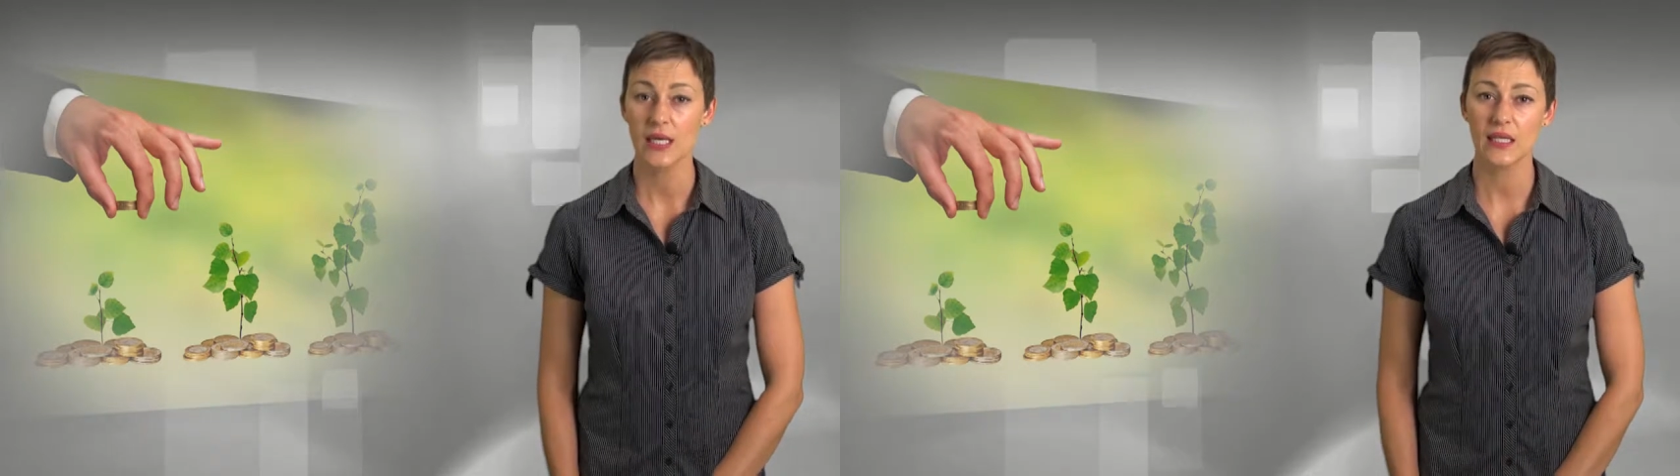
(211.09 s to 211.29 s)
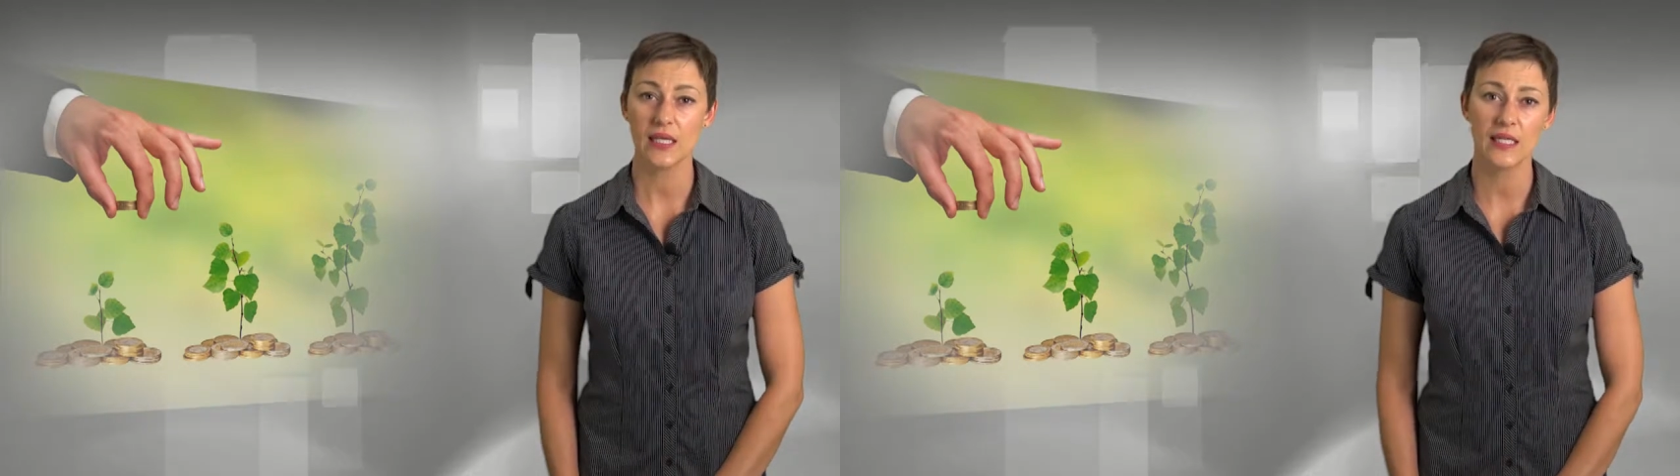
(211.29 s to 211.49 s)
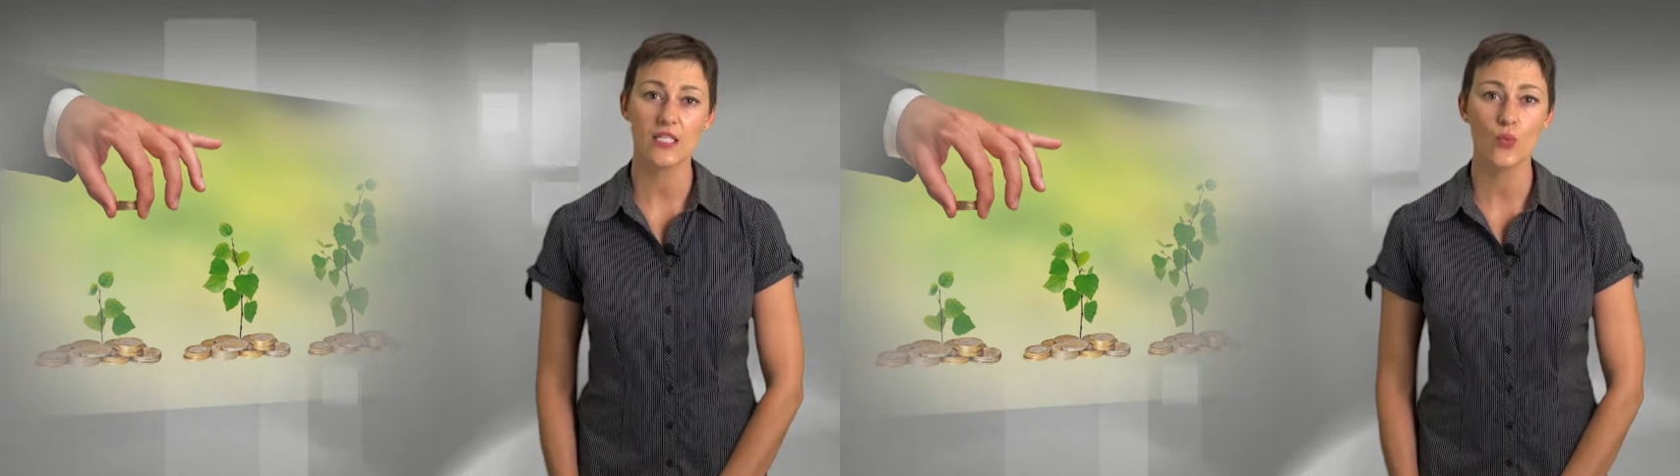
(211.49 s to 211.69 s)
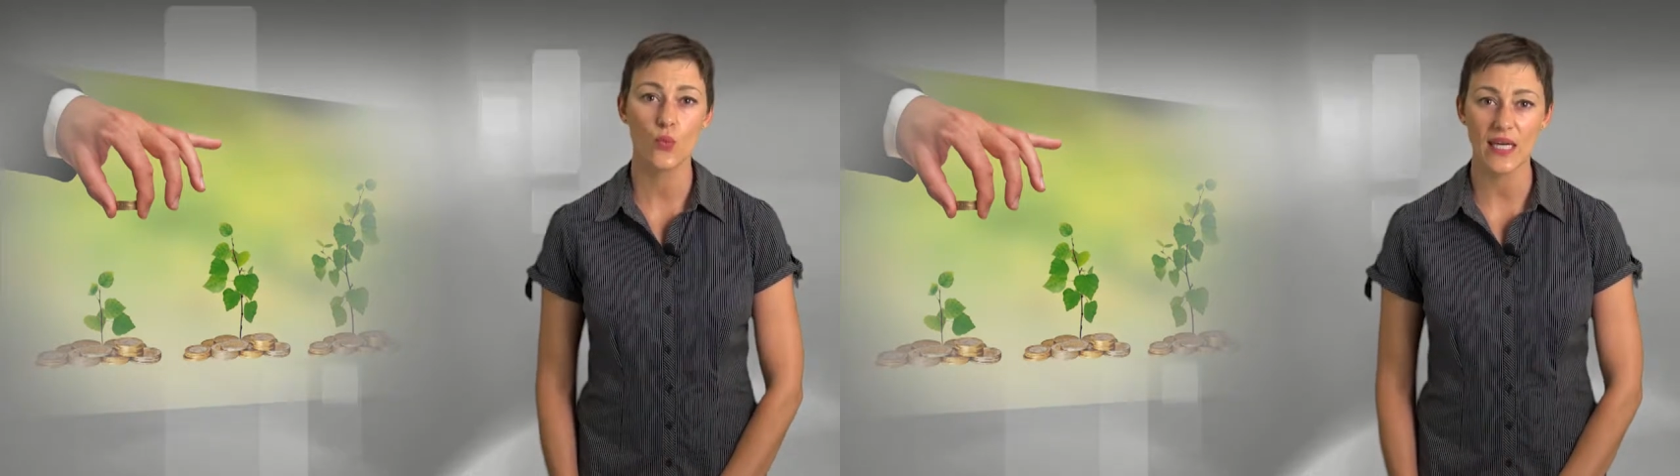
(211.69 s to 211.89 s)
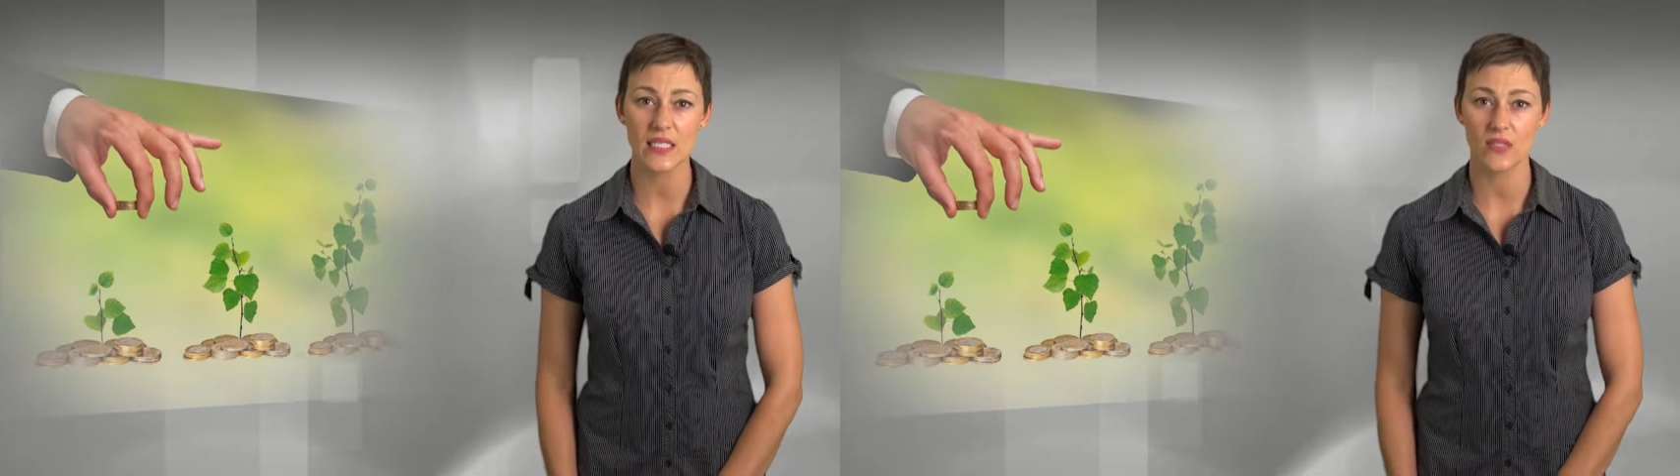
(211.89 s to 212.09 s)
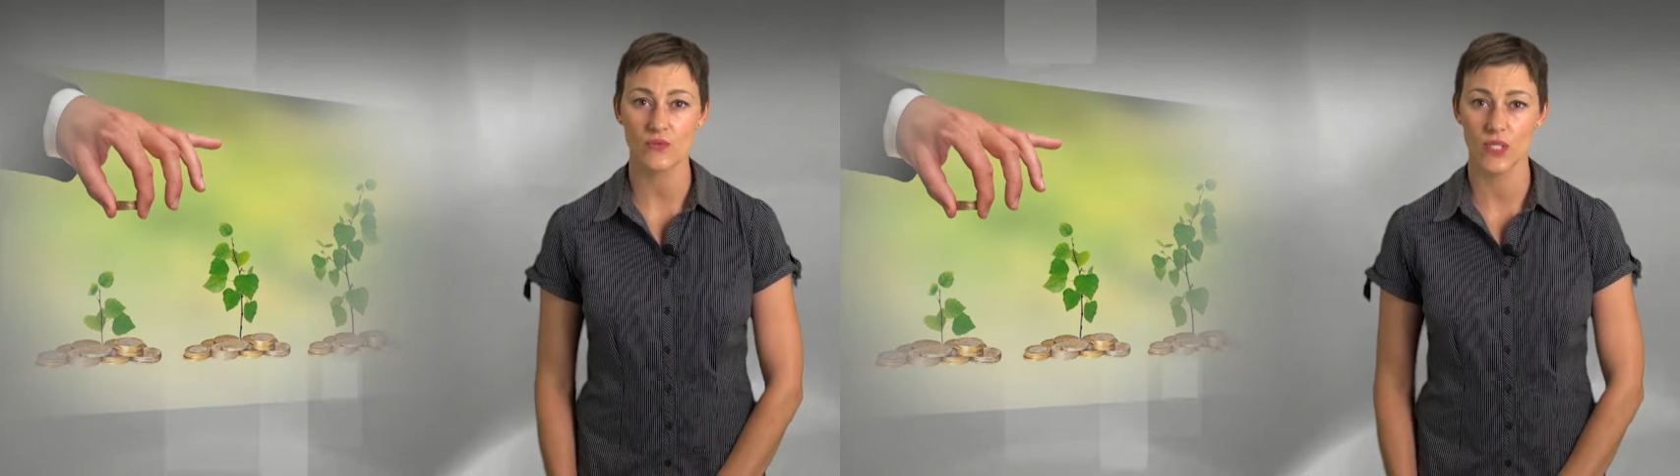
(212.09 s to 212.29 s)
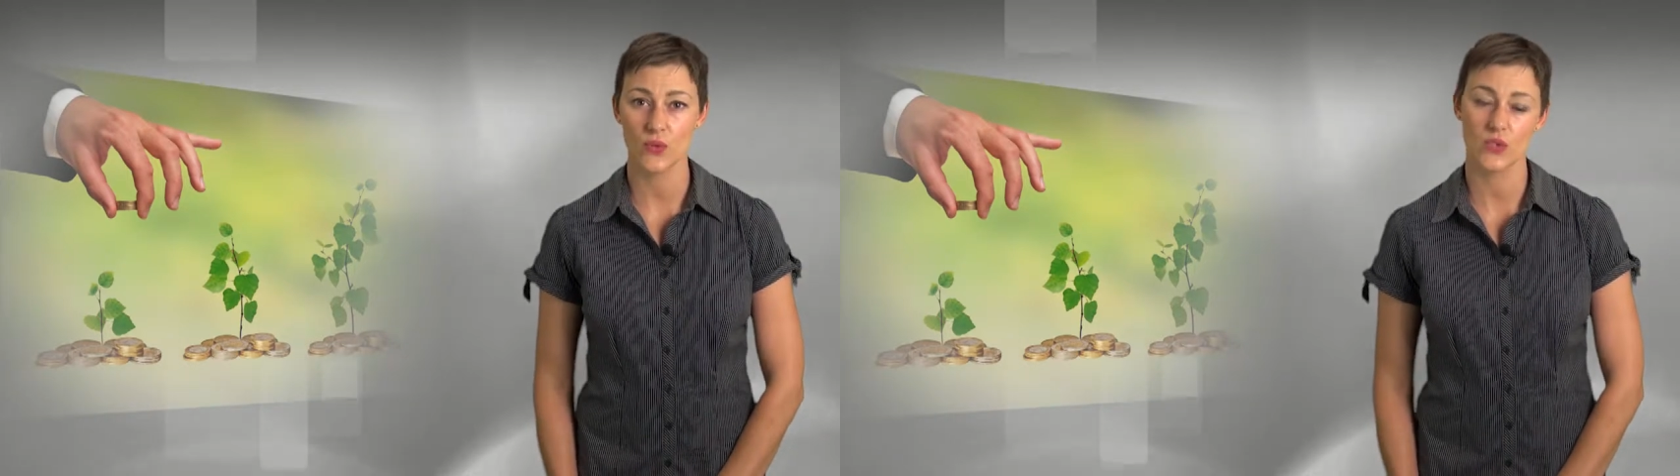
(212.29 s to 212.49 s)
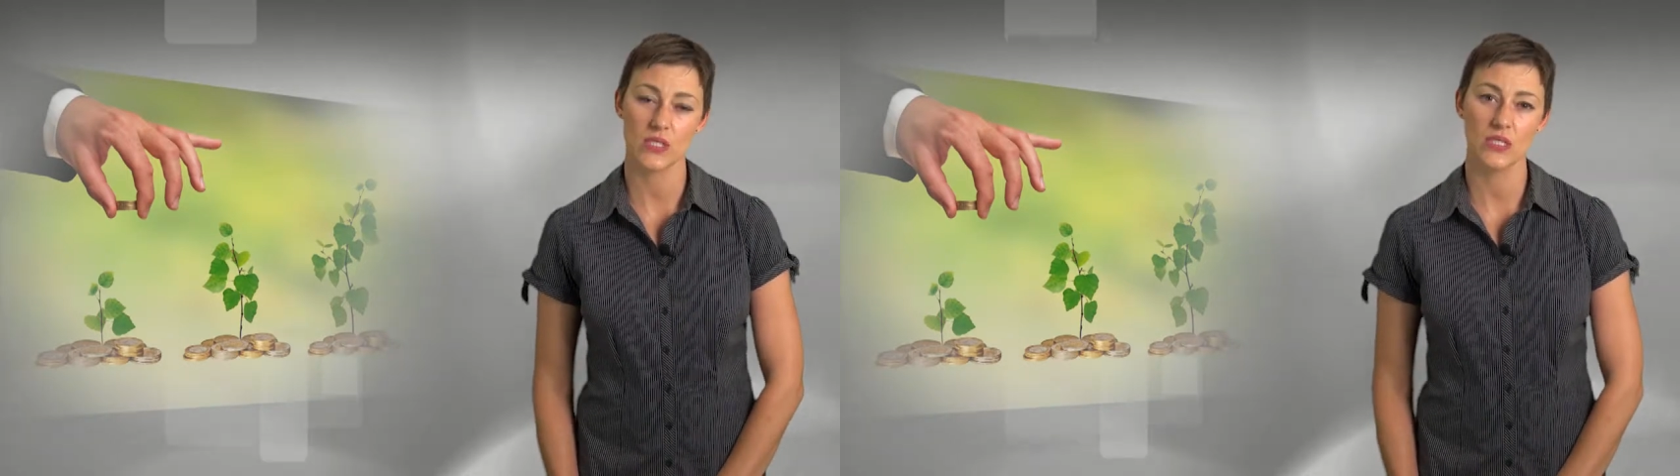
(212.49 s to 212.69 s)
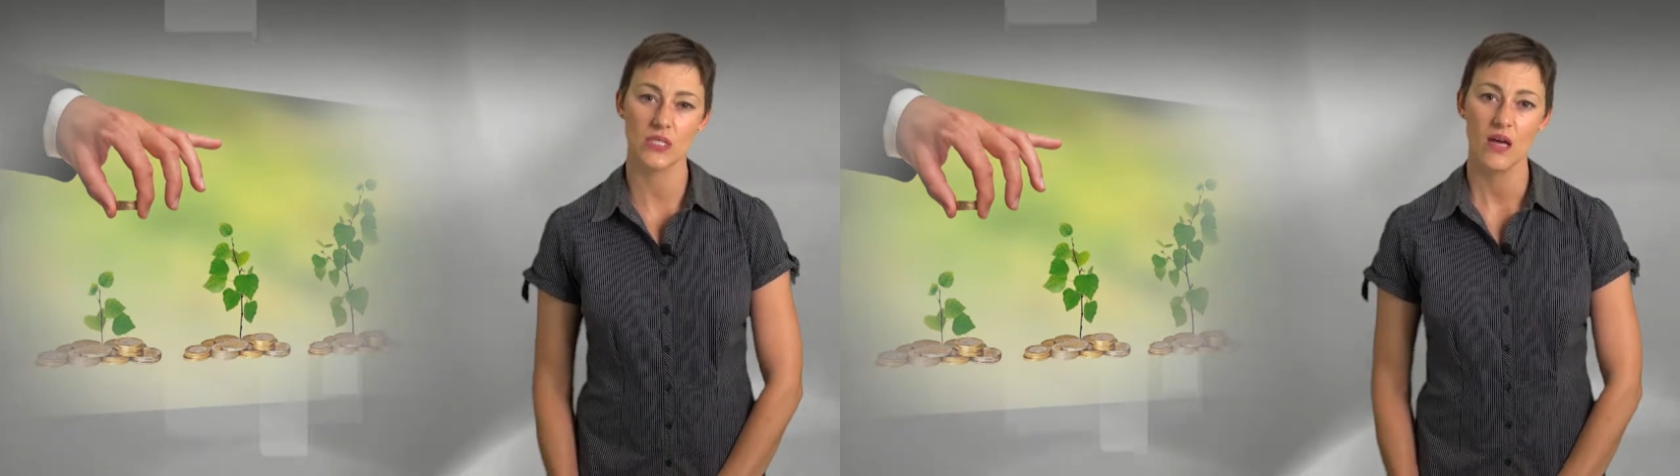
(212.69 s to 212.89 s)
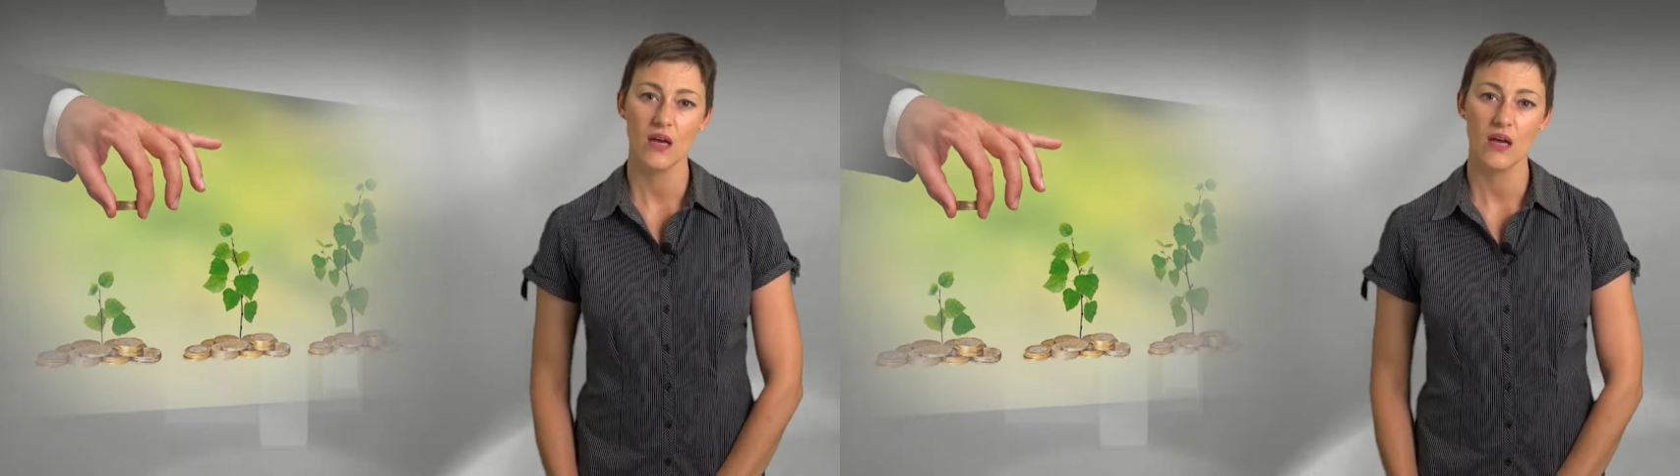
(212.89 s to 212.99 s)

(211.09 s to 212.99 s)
leading to wasted resources,